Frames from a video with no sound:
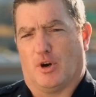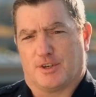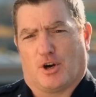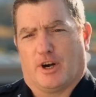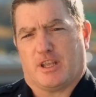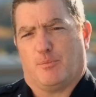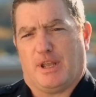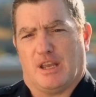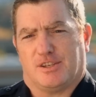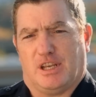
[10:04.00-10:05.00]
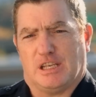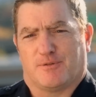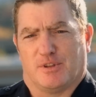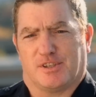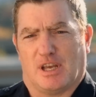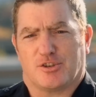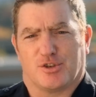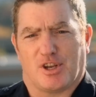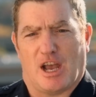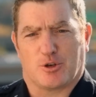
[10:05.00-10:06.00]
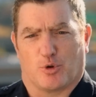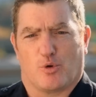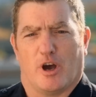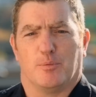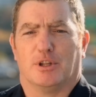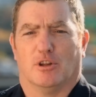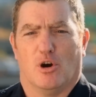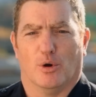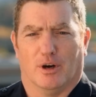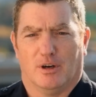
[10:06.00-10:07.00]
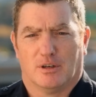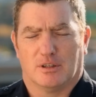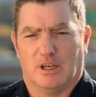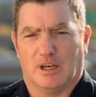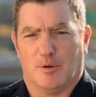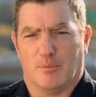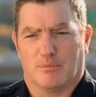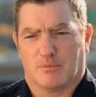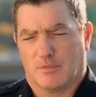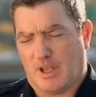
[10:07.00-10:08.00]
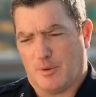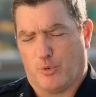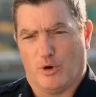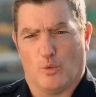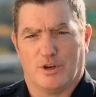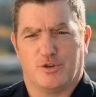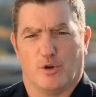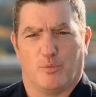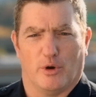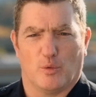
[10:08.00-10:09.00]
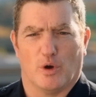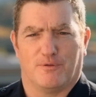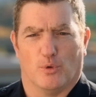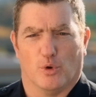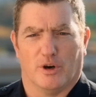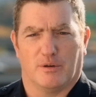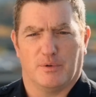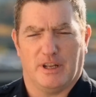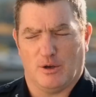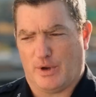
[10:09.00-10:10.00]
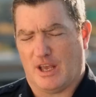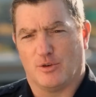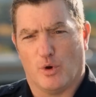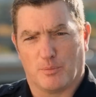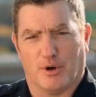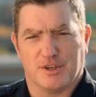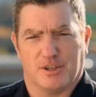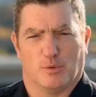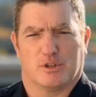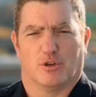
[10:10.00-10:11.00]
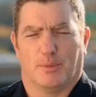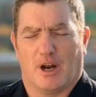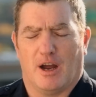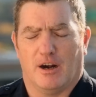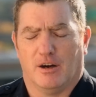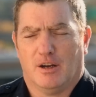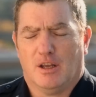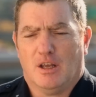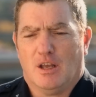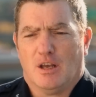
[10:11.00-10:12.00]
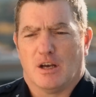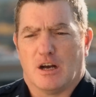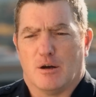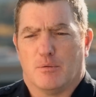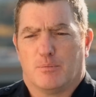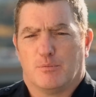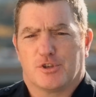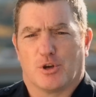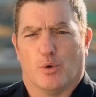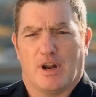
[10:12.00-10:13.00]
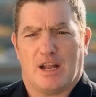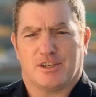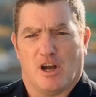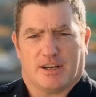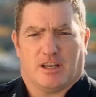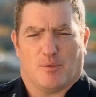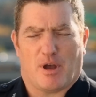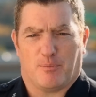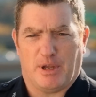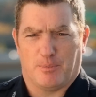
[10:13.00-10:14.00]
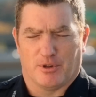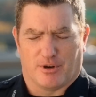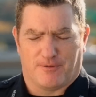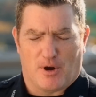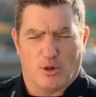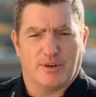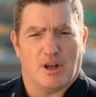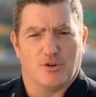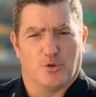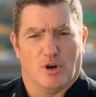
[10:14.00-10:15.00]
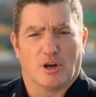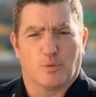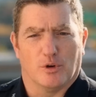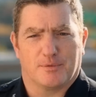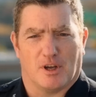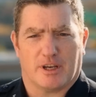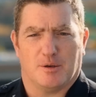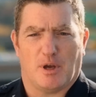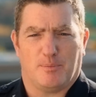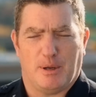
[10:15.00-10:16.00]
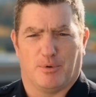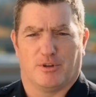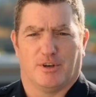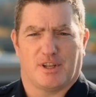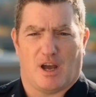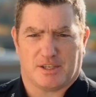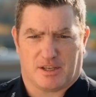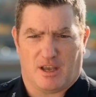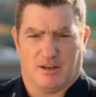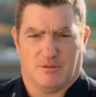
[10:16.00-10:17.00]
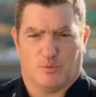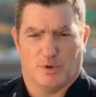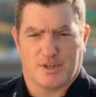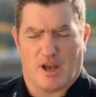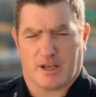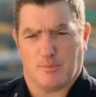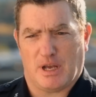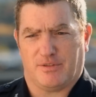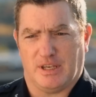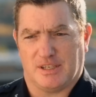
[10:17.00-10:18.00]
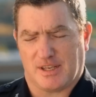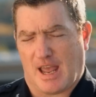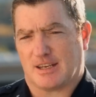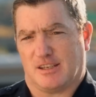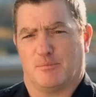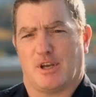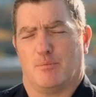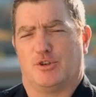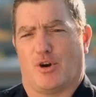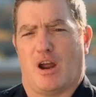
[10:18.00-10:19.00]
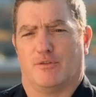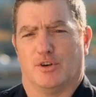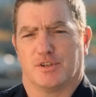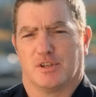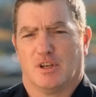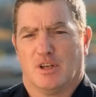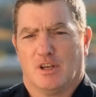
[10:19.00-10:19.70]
our target BACs for this exercise were quite a bit lower at 0.12 to 0.14. And then we had the one person that was a little bit higher. So we're not talking about people that are falling down drunk. We're talking about people that are intoxicated. We're talking about the exact same type of drivers